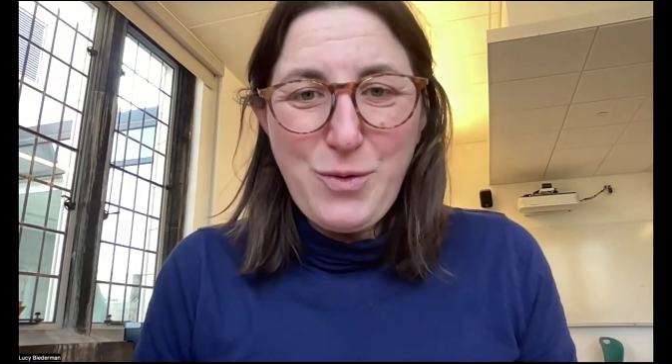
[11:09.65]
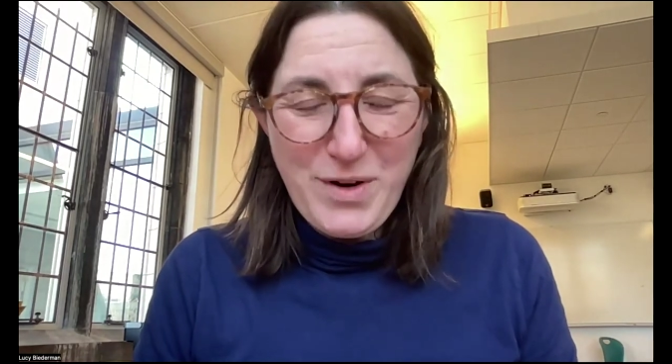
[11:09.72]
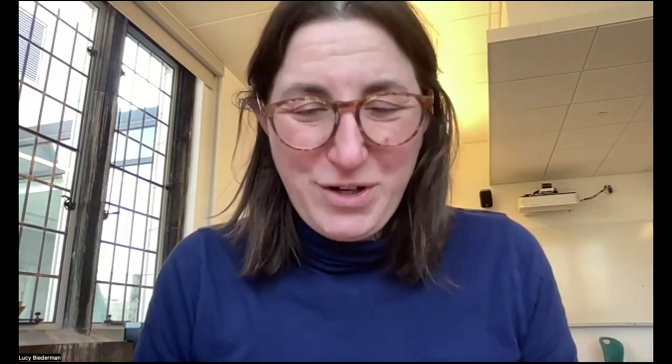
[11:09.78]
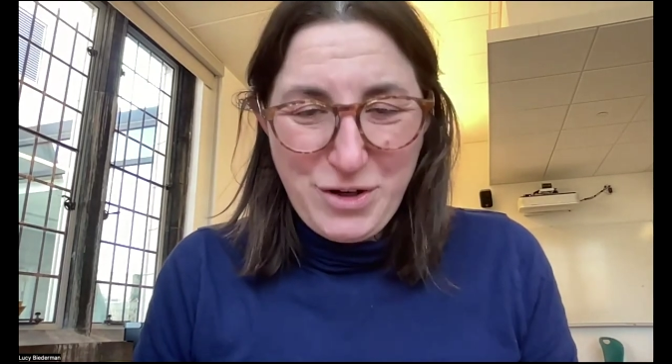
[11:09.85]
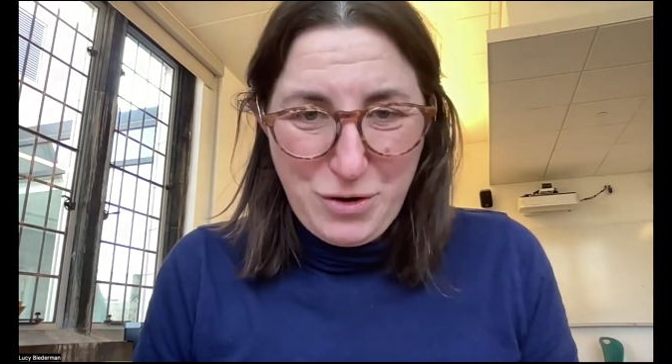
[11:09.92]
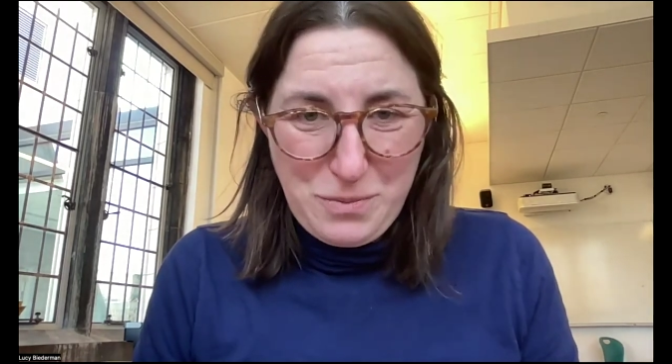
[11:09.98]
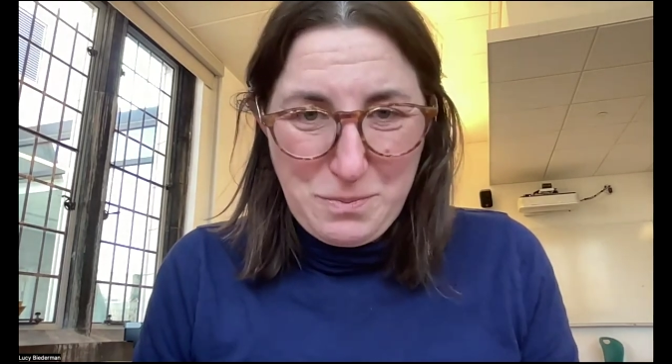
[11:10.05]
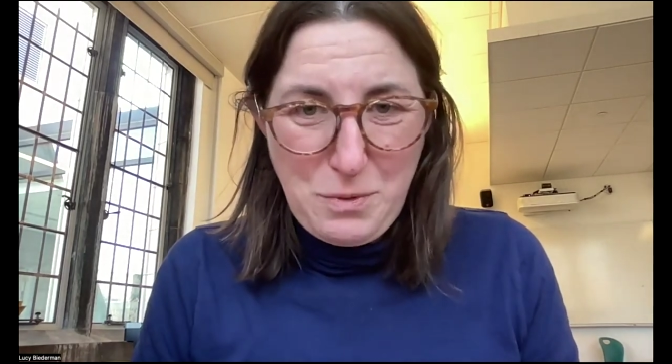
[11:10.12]
when
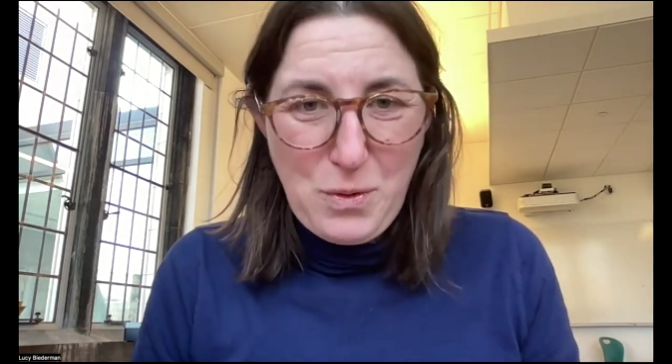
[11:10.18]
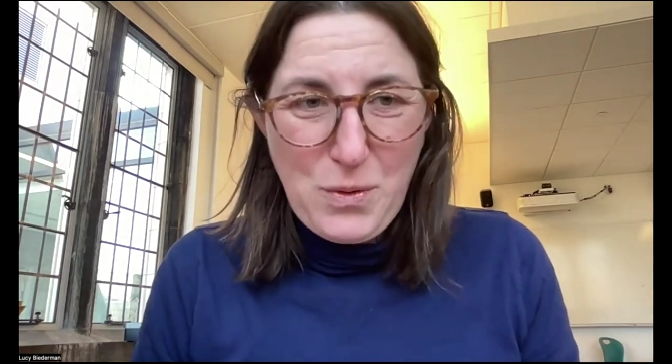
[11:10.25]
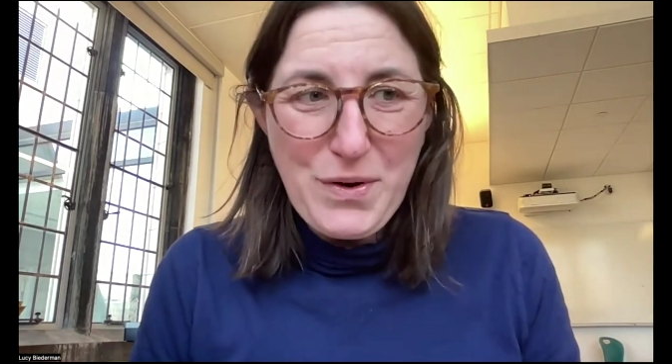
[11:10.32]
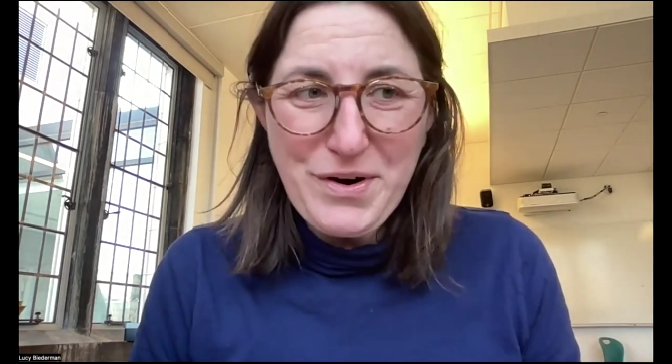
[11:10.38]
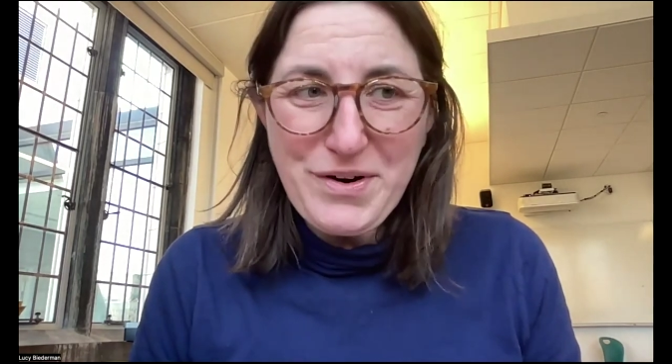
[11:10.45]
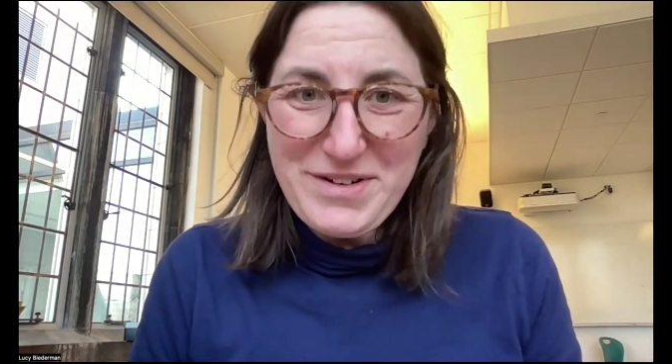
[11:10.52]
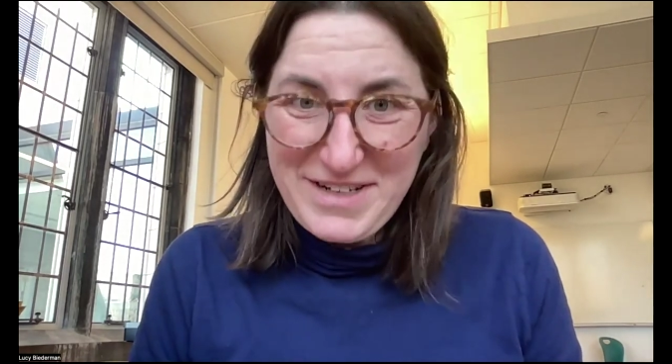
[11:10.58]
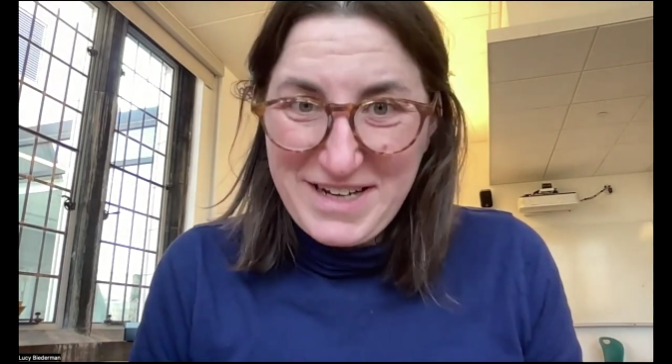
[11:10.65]
you're
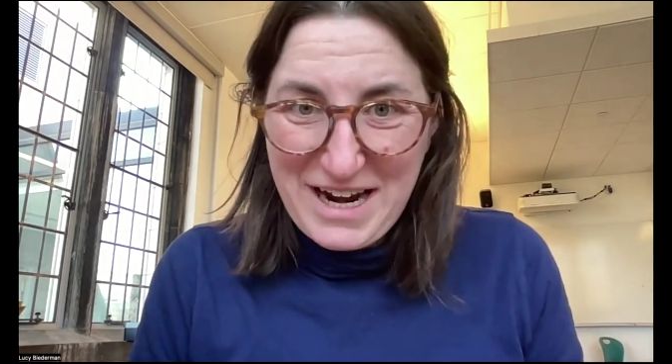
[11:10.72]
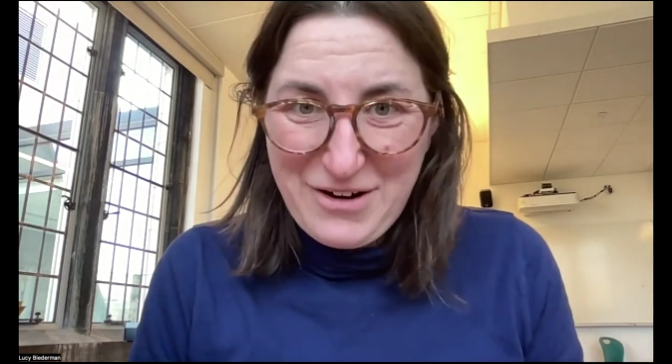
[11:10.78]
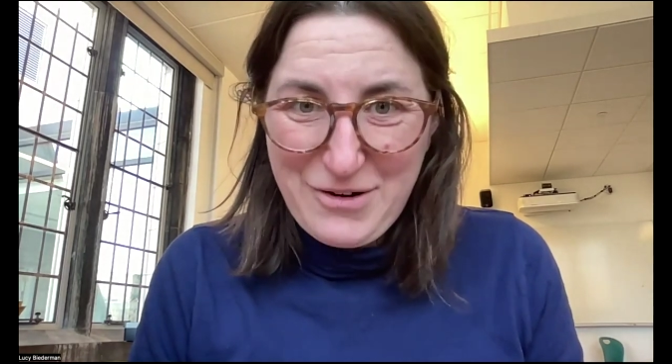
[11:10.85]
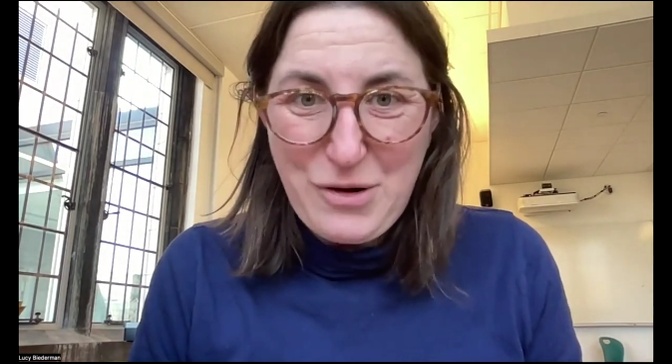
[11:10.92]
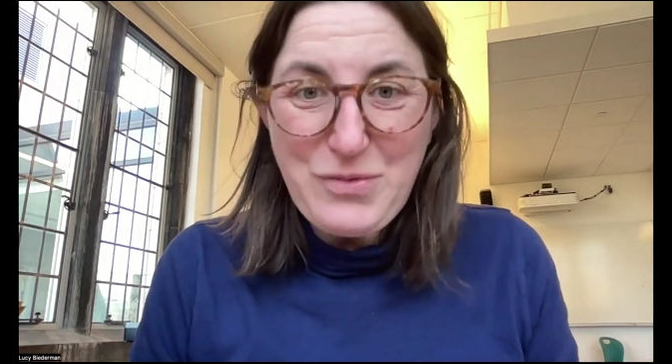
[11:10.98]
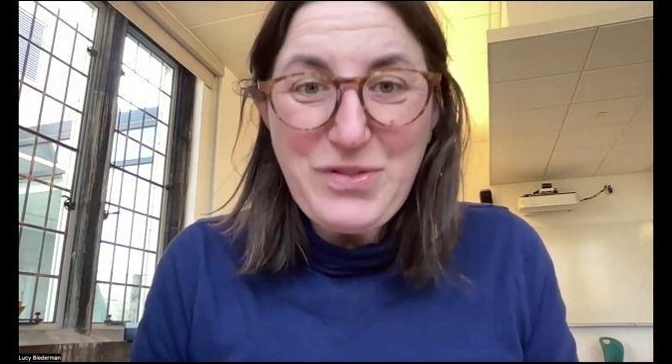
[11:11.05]
more narrow.